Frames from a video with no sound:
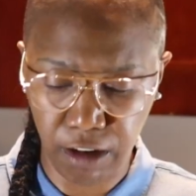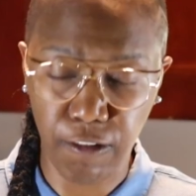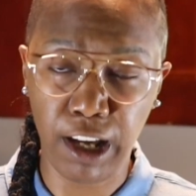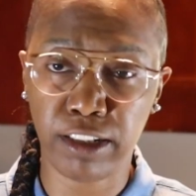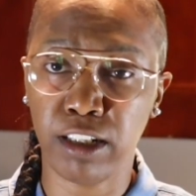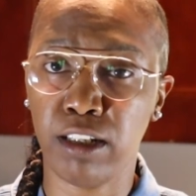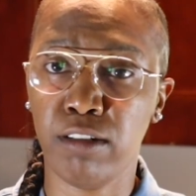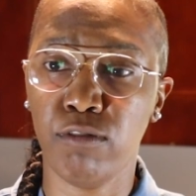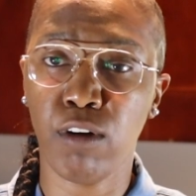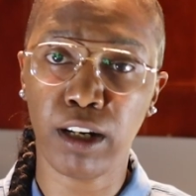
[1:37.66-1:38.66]
if I
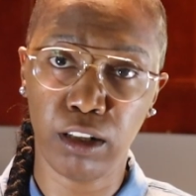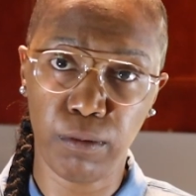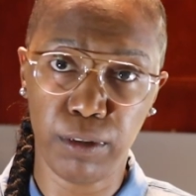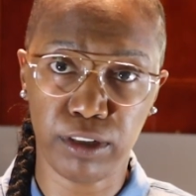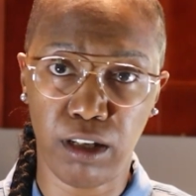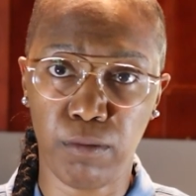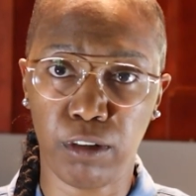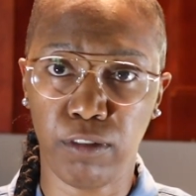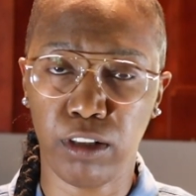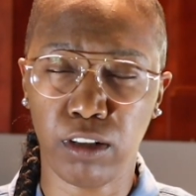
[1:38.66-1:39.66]
did regular
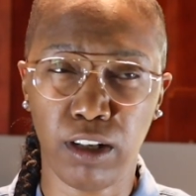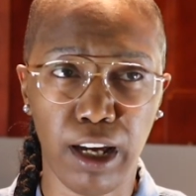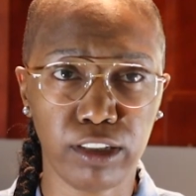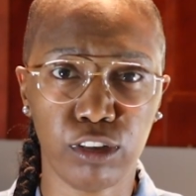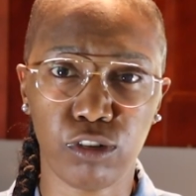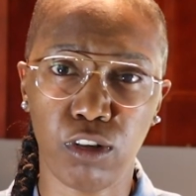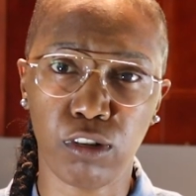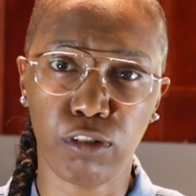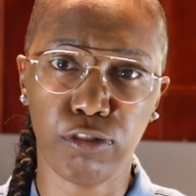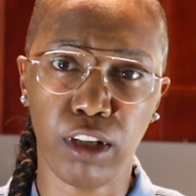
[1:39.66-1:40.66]
balsamic vinegar, it has a
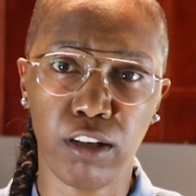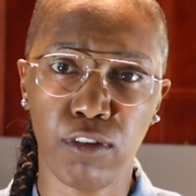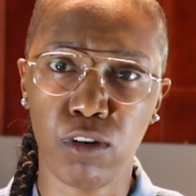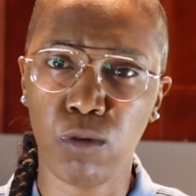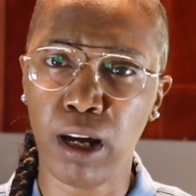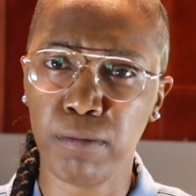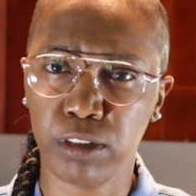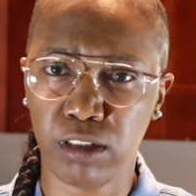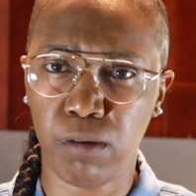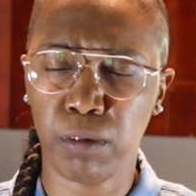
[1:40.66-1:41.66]
stronger flavor. White
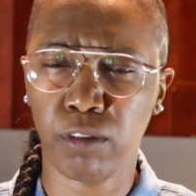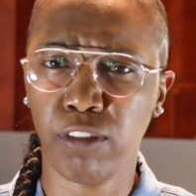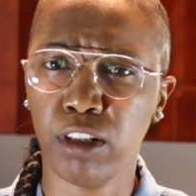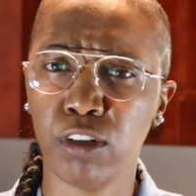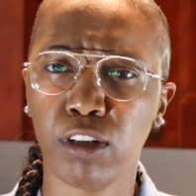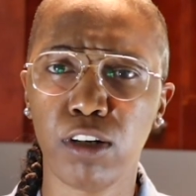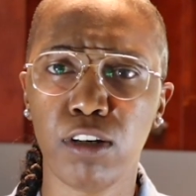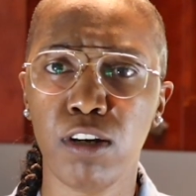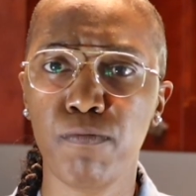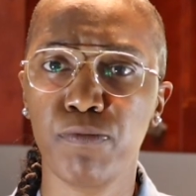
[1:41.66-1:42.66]
balsamic
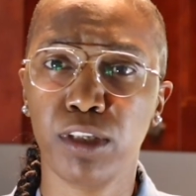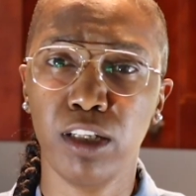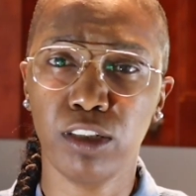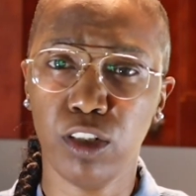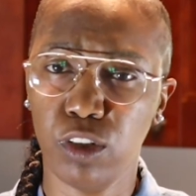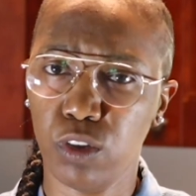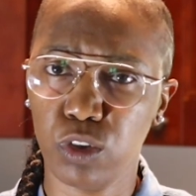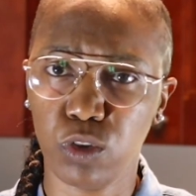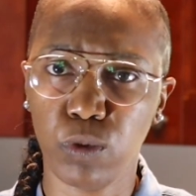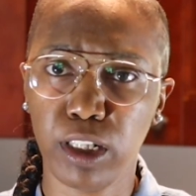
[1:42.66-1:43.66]
vinegar is a
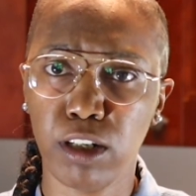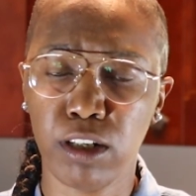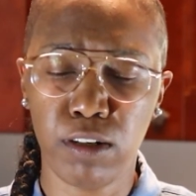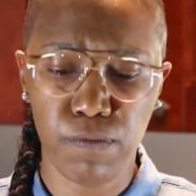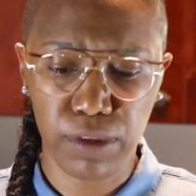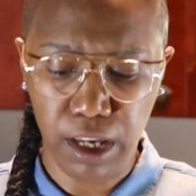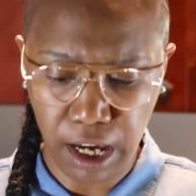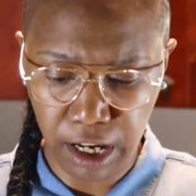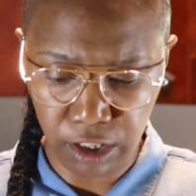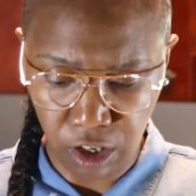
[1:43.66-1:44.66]
little sweeter,
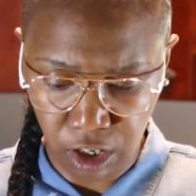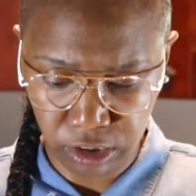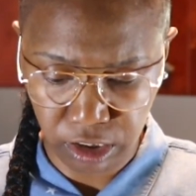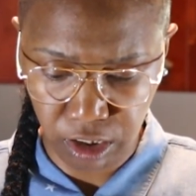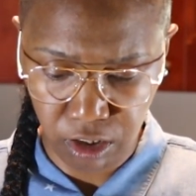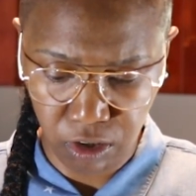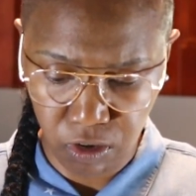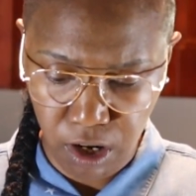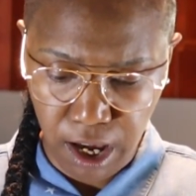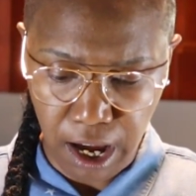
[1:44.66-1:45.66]
and
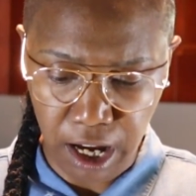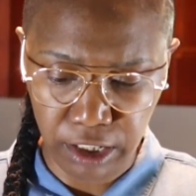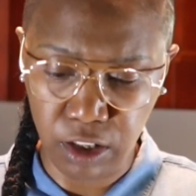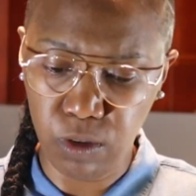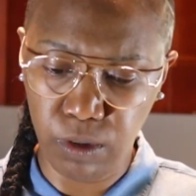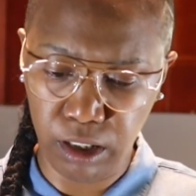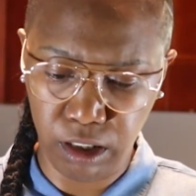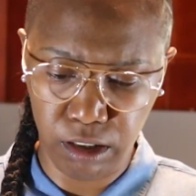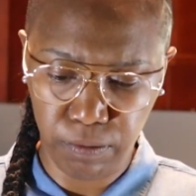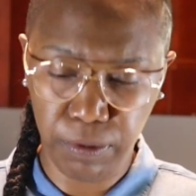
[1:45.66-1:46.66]
also I don't
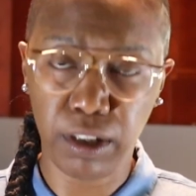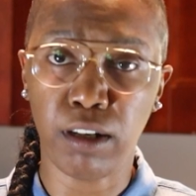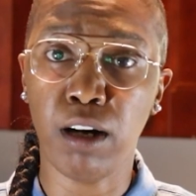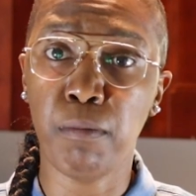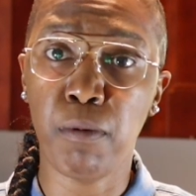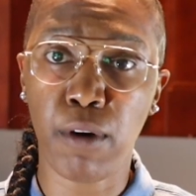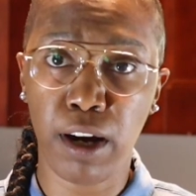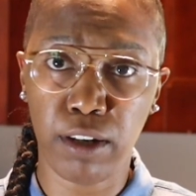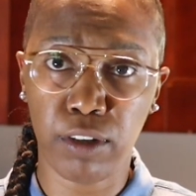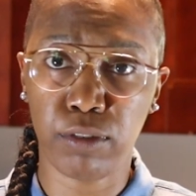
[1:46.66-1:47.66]
wanna put a
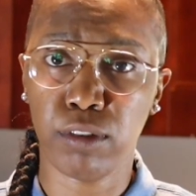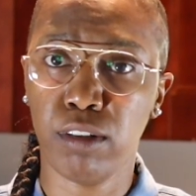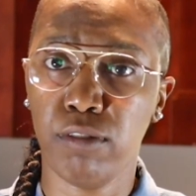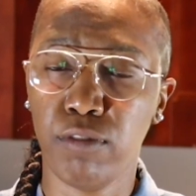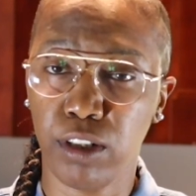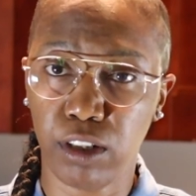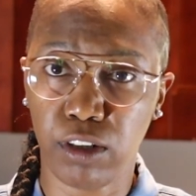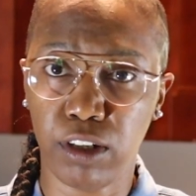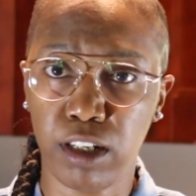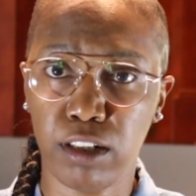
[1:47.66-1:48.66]
brown
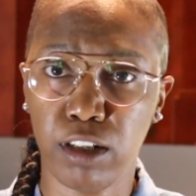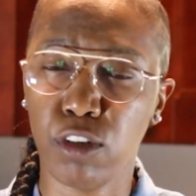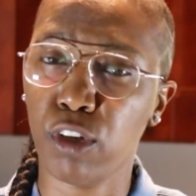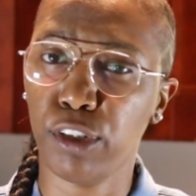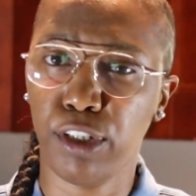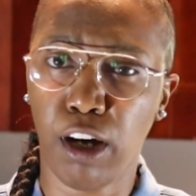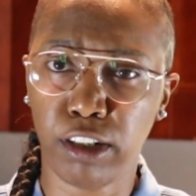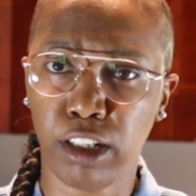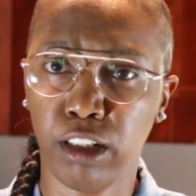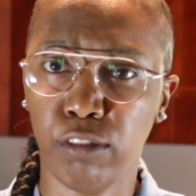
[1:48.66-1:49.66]
vinegar in here or a
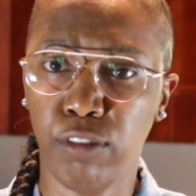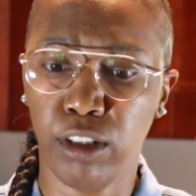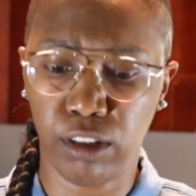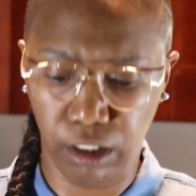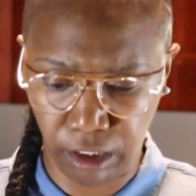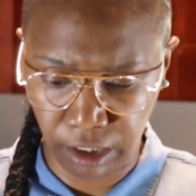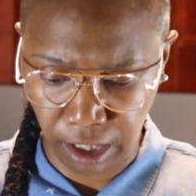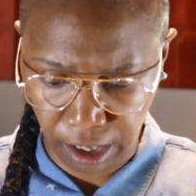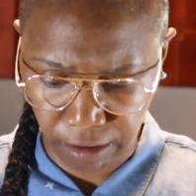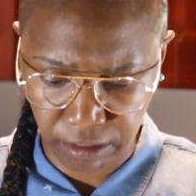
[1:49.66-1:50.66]
dark colored vinegar,
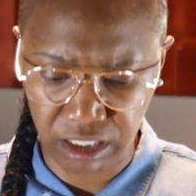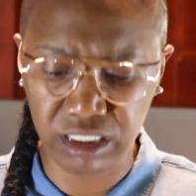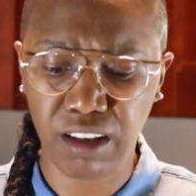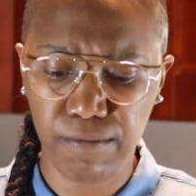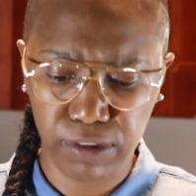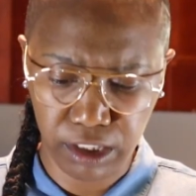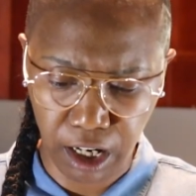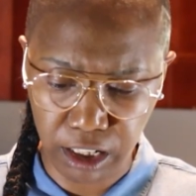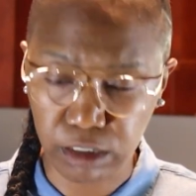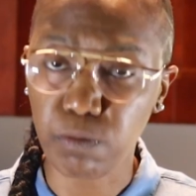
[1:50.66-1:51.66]
and I have these
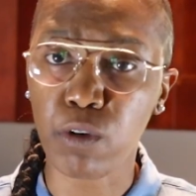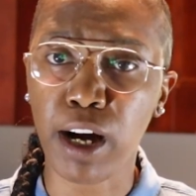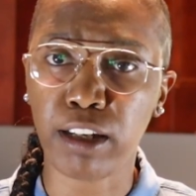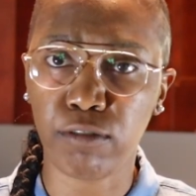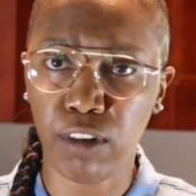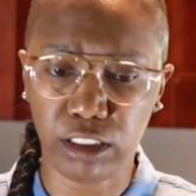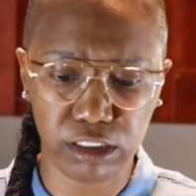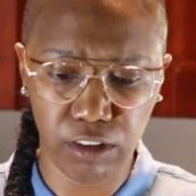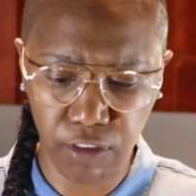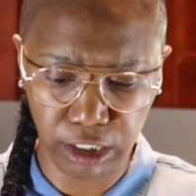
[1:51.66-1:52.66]
nice bright
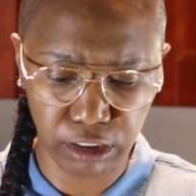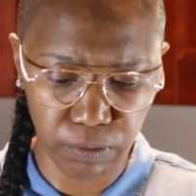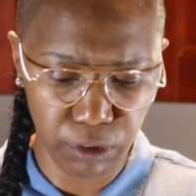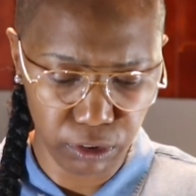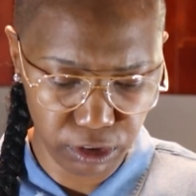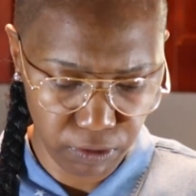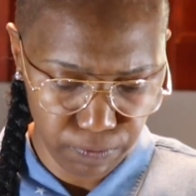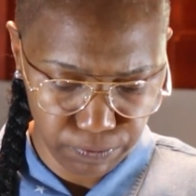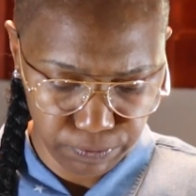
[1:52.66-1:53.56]
vegetables.